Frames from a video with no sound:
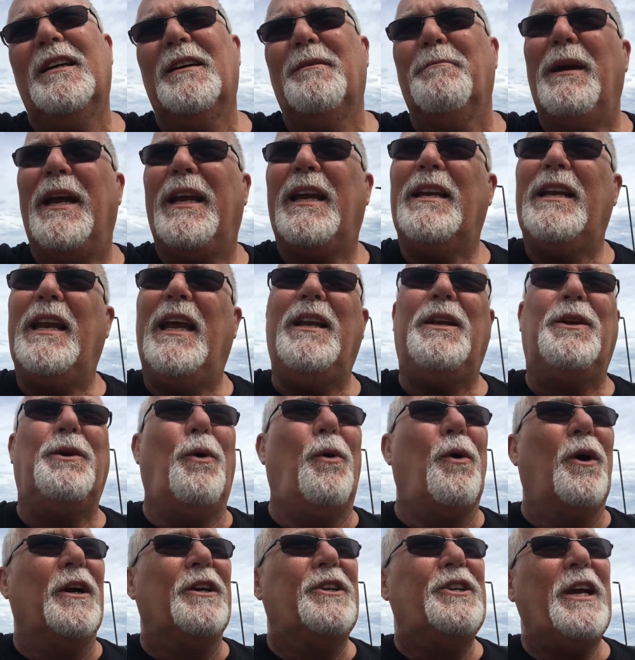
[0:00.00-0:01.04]
make a
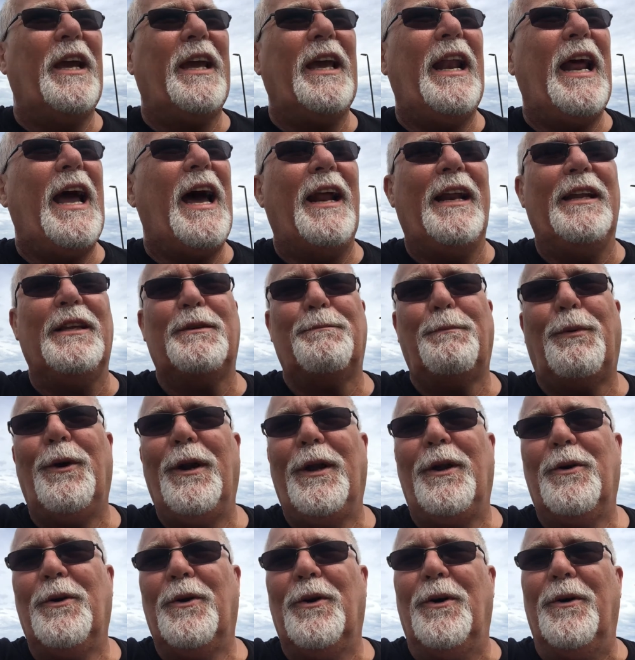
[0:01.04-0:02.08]
detour. Check it out. It's
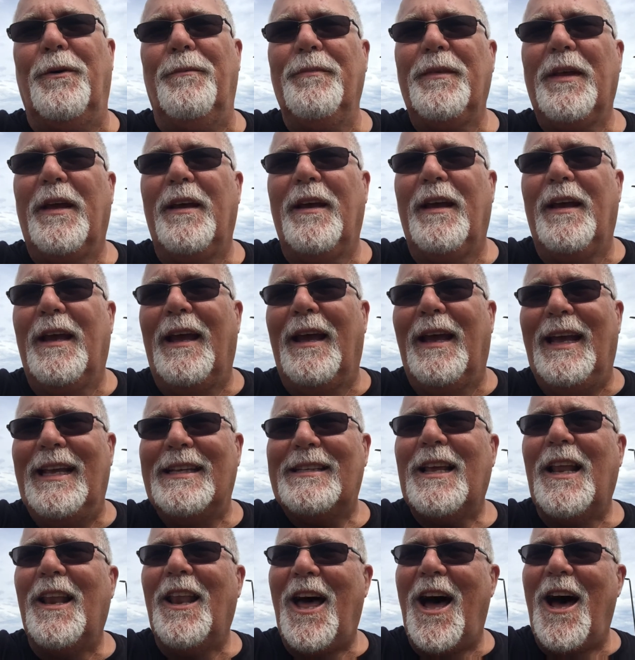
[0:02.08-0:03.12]
pretty cool.
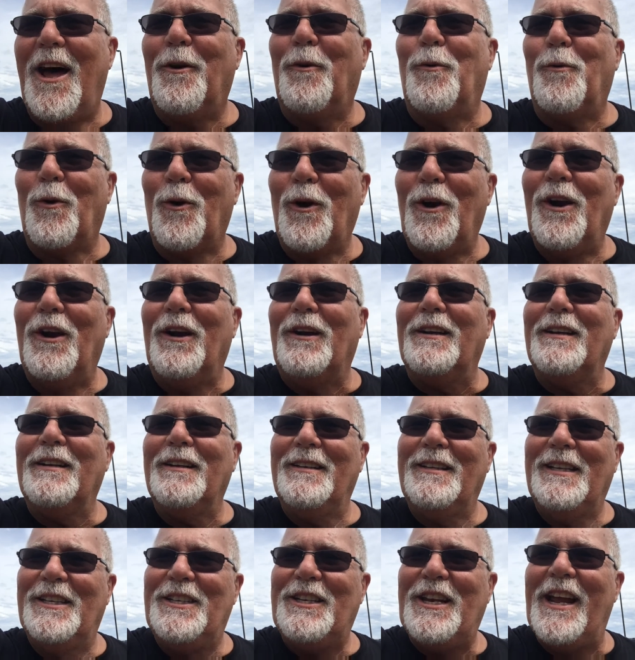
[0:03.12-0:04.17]
It's a lot of work
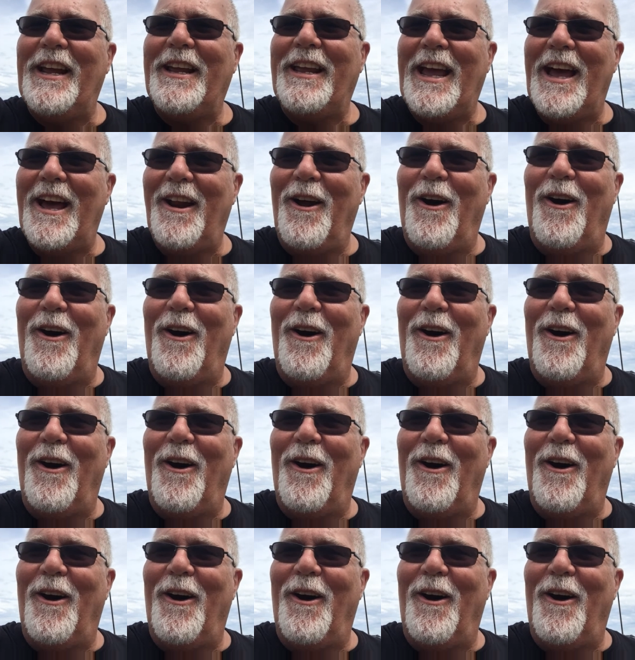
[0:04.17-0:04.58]
to check out